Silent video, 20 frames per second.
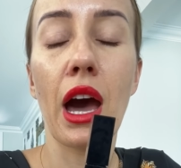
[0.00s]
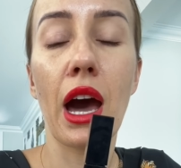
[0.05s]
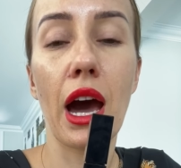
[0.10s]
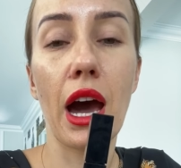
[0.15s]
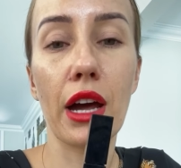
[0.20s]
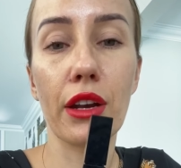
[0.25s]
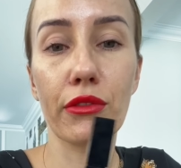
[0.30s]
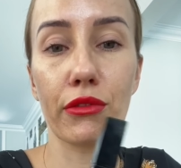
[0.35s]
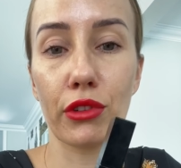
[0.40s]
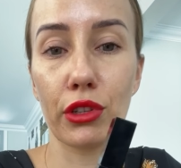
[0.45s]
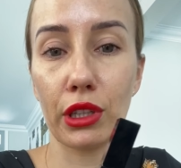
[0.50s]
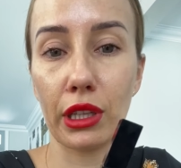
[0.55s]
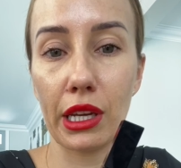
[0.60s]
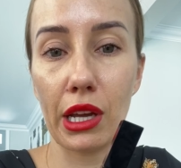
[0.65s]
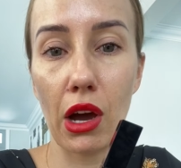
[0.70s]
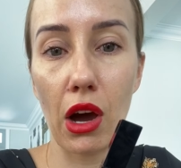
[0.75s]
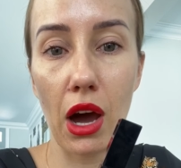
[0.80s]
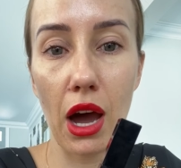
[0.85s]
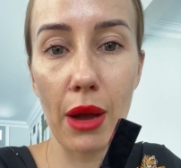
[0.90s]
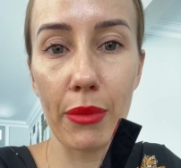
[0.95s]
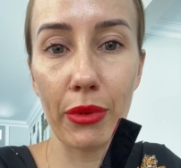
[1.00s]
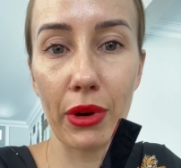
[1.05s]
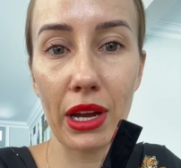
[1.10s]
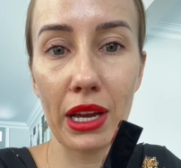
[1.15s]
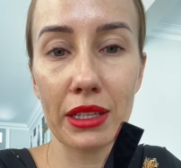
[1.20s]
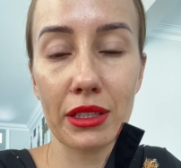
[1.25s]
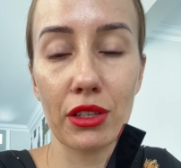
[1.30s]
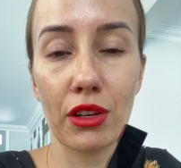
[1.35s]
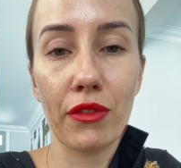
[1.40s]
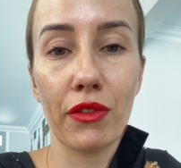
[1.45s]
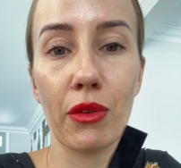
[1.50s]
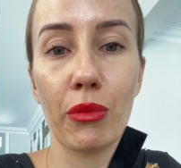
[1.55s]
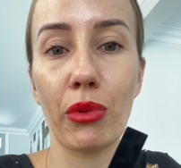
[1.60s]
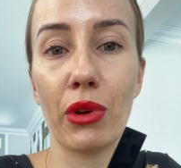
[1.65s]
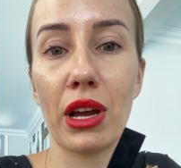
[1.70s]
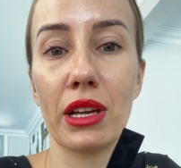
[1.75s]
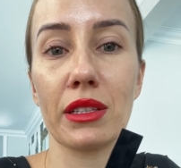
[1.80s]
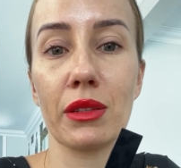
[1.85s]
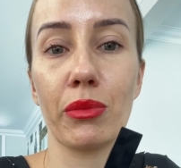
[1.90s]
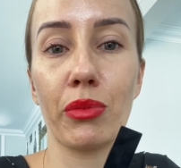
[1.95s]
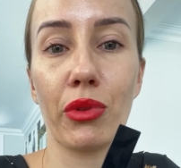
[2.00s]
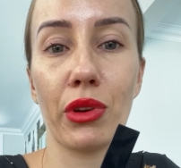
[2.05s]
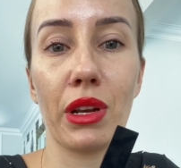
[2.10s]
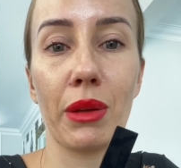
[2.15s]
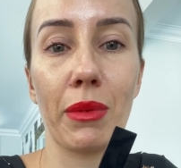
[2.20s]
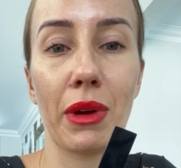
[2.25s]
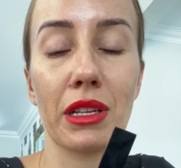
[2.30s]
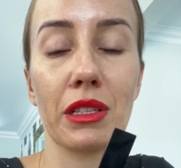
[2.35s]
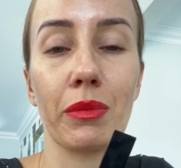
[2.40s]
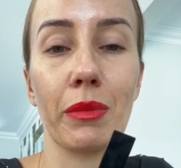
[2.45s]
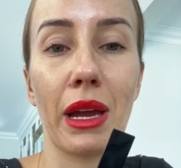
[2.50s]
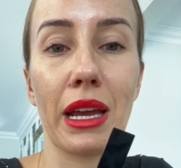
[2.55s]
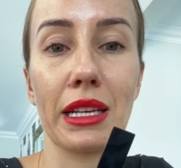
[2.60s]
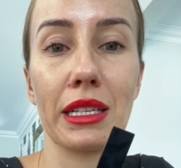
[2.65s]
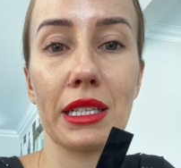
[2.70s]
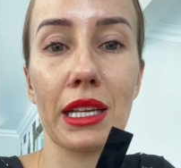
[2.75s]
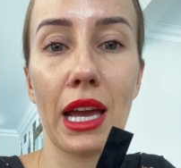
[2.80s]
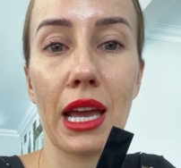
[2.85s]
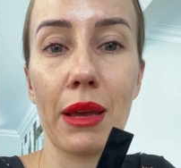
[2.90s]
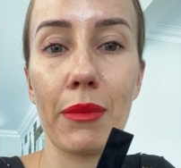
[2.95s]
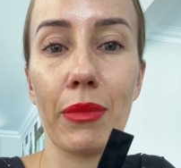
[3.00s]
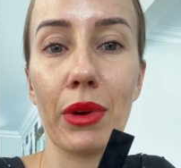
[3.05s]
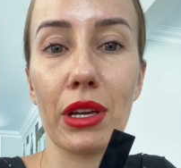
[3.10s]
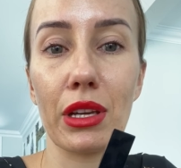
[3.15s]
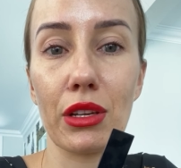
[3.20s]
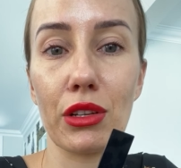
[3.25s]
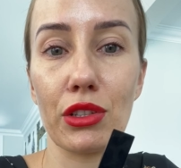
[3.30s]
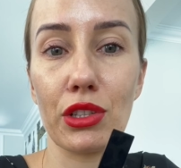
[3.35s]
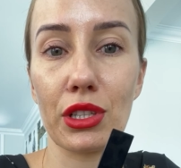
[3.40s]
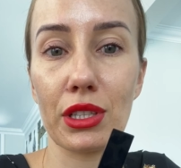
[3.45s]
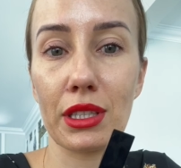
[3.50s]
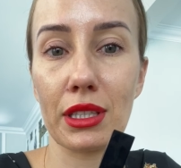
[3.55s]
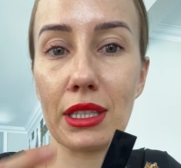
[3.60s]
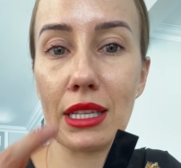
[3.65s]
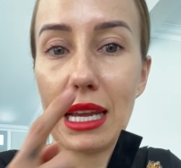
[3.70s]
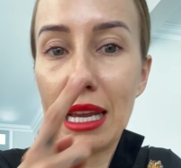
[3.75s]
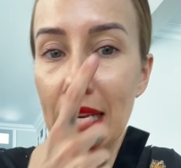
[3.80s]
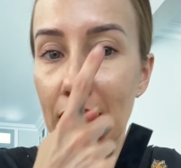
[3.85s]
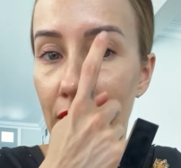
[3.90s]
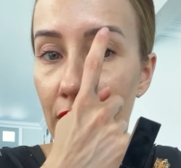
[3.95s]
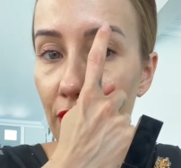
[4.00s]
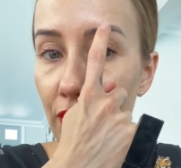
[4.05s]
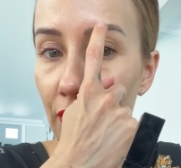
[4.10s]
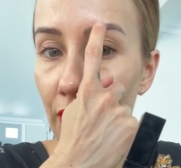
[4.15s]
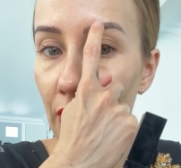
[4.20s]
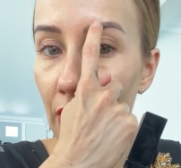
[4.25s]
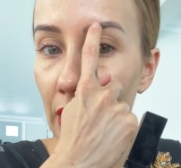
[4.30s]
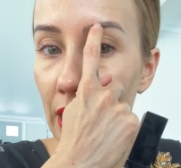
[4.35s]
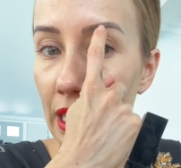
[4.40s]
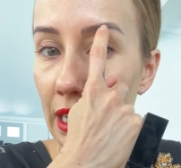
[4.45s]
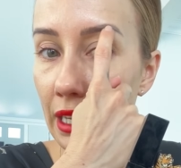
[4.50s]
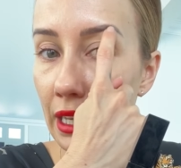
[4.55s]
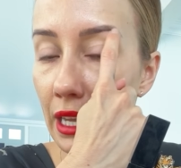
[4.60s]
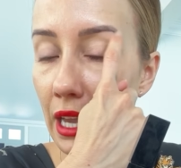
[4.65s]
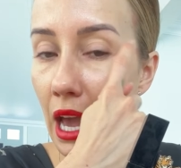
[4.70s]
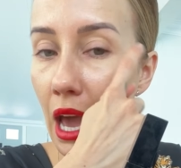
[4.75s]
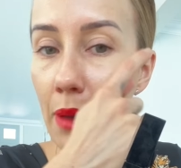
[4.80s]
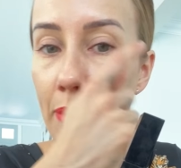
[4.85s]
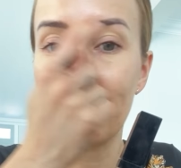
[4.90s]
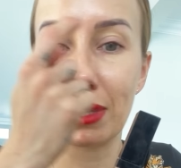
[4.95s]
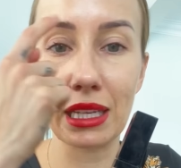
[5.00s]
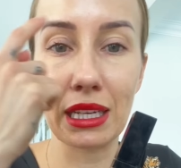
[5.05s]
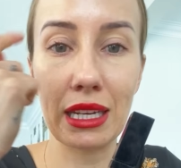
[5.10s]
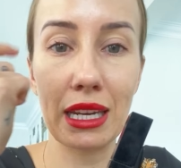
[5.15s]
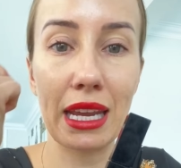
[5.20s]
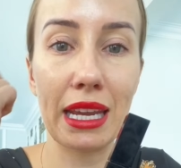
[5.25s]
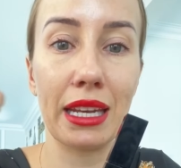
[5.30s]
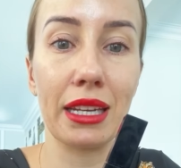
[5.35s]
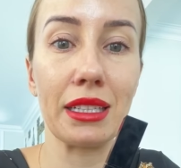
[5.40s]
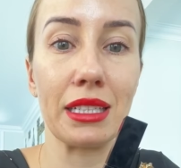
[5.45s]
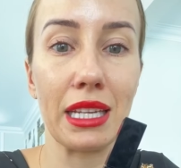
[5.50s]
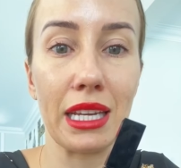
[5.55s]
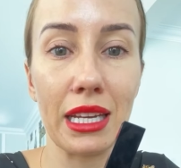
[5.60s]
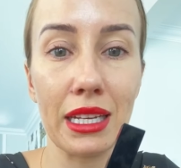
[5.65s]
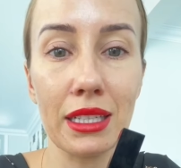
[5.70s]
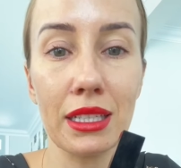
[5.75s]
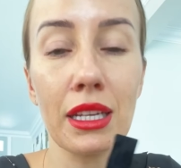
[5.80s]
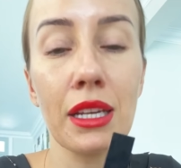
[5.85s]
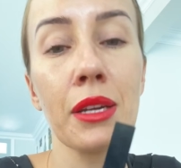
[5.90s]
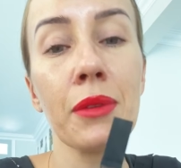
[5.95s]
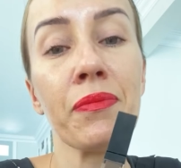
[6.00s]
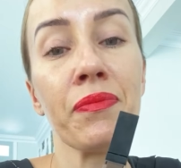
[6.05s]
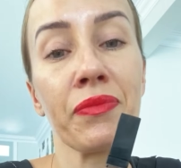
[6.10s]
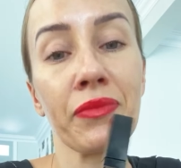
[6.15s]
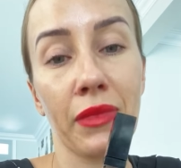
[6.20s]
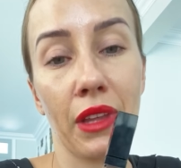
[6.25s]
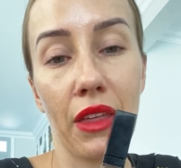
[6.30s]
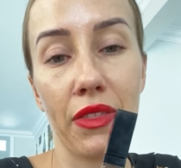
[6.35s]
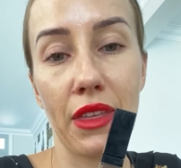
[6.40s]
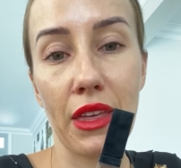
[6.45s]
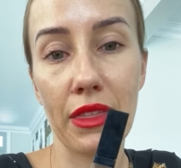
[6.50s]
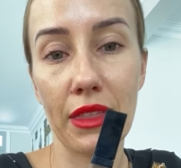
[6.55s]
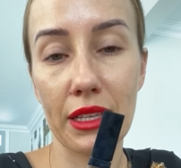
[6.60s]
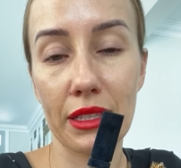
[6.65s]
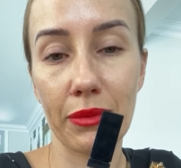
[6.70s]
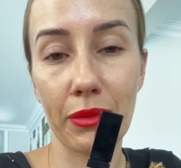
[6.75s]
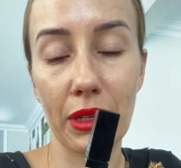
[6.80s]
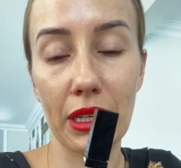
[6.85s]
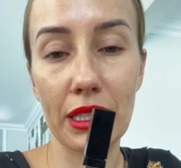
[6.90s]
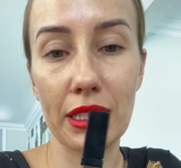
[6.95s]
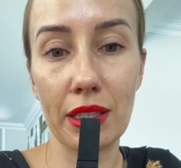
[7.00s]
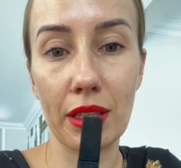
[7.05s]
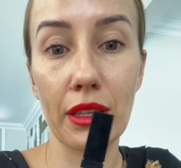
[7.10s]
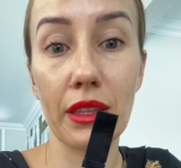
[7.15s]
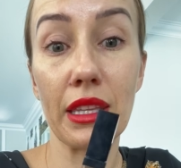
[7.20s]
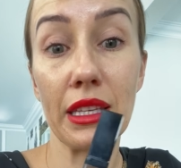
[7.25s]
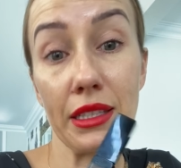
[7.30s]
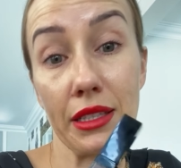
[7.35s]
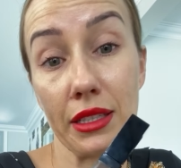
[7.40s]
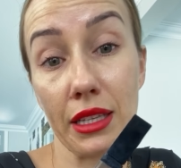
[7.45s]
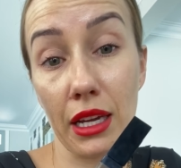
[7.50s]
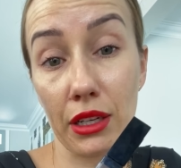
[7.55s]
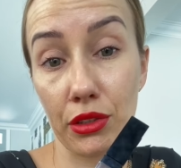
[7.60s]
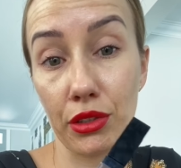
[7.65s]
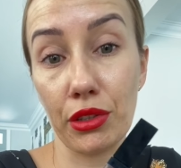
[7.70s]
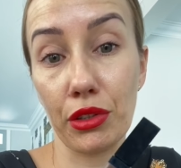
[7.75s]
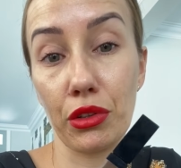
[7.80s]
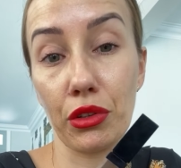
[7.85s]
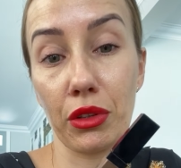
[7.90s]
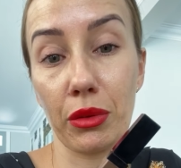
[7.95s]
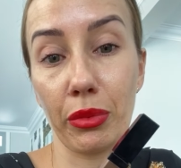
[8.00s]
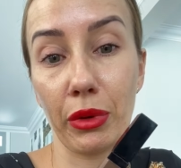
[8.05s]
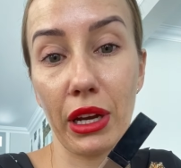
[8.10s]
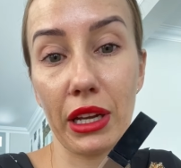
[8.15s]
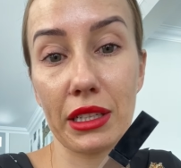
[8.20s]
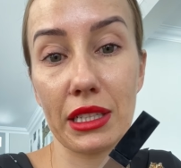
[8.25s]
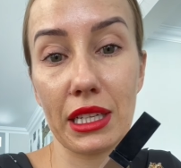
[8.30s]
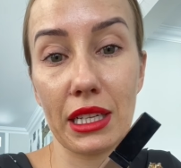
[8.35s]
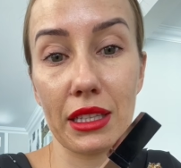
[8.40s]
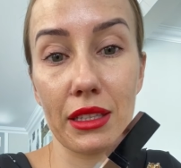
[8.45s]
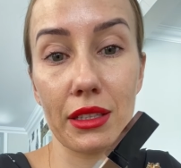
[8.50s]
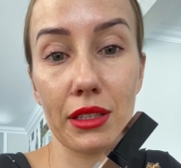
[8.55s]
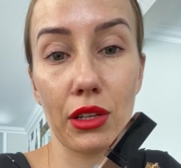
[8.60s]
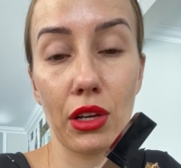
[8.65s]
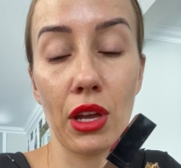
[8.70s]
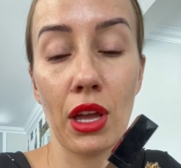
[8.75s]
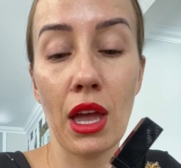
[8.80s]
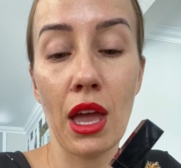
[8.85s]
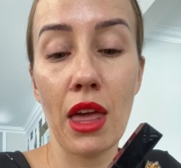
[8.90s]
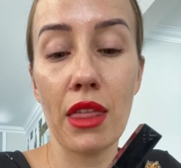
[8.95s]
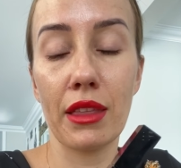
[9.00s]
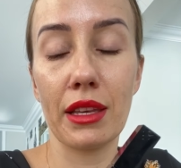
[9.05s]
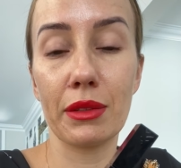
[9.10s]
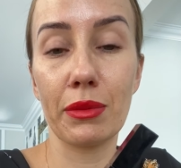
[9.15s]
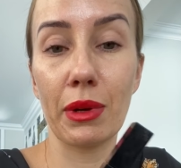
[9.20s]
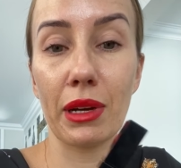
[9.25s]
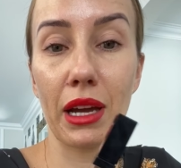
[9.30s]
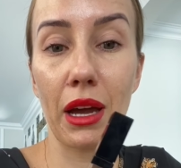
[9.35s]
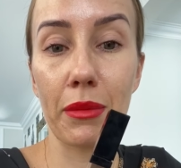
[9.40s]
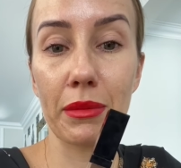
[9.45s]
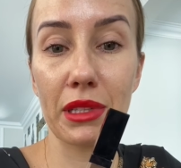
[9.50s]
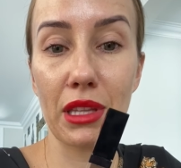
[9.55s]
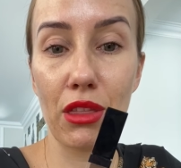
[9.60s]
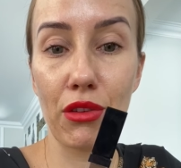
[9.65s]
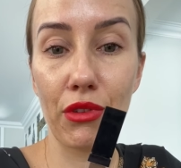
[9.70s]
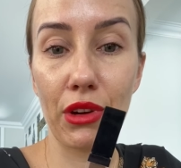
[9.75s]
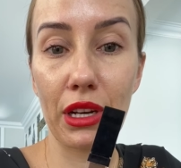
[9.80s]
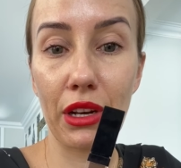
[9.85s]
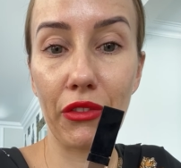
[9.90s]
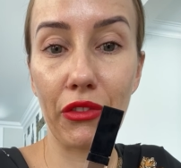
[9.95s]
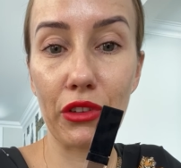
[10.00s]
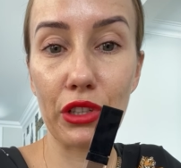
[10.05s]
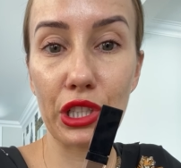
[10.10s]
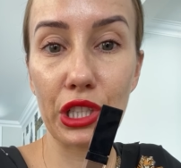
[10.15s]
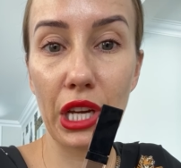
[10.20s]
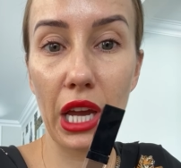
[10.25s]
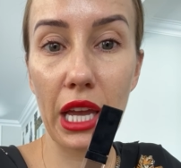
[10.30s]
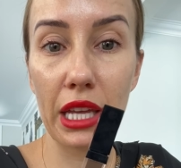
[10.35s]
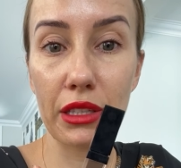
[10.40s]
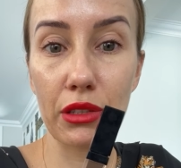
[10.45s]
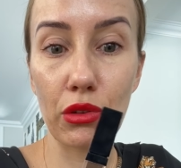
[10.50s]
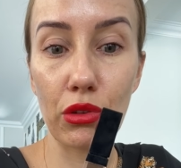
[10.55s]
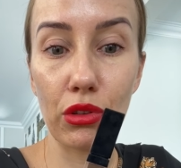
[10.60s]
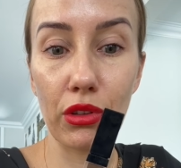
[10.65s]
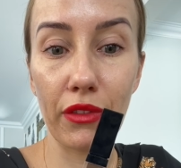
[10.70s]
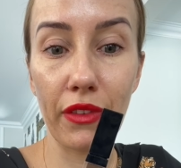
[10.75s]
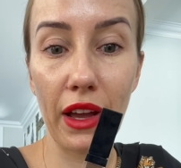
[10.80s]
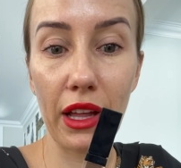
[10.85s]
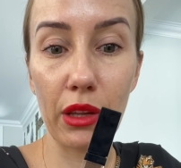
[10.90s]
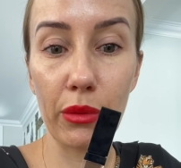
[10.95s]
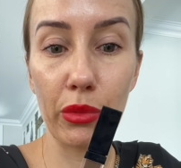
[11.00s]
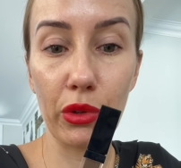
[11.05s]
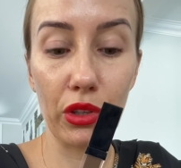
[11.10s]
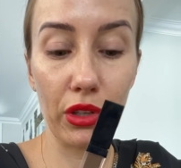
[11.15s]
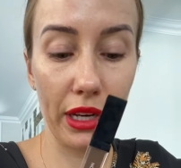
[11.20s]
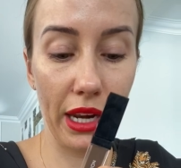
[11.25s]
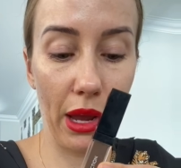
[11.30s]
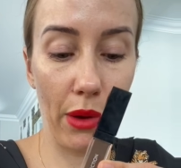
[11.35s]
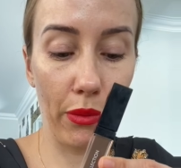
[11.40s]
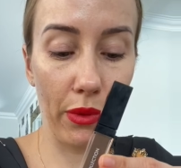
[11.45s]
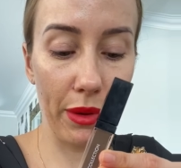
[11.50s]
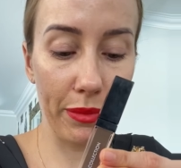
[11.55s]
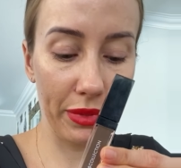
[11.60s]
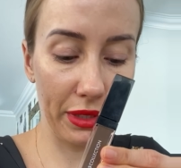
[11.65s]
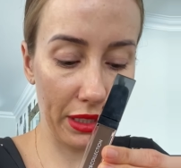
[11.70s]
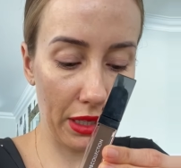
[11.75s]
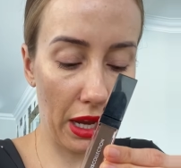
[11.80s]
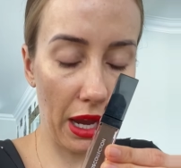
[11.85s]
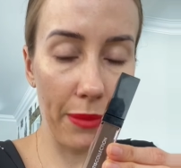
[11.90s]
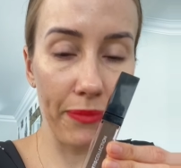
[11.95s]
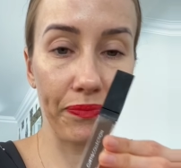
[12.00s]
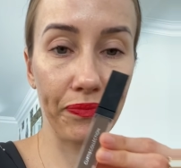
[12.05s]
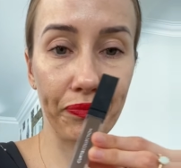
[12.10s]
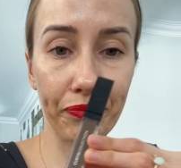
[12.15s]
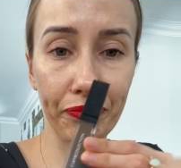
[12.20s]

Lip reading: unruly eyebrows, so if your brows are pretty much maintained, but you just need to fill in gaps and need a tint, then this is actually called the brow tint. So this one comes in 3 different shades, all available on our website.